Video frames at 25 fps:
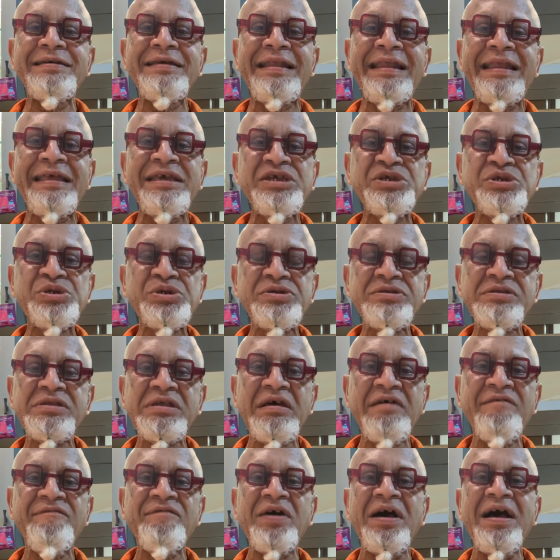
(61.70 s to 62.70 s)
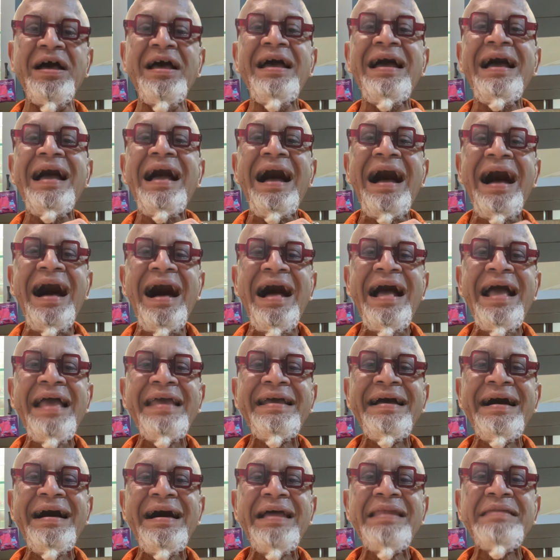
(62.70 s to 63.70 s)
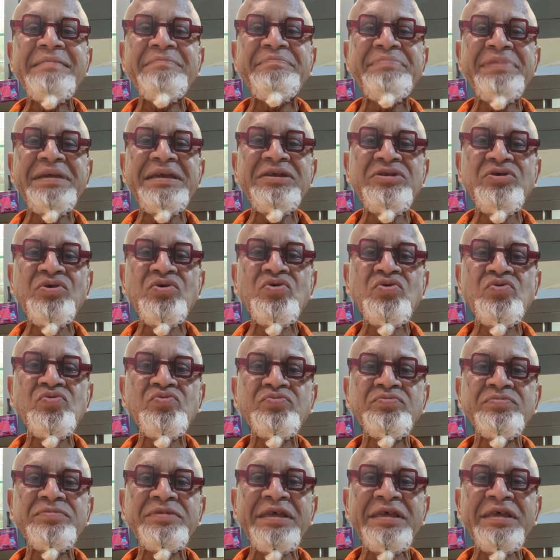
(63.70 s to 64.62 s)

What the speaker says: glaciers have a high albedo.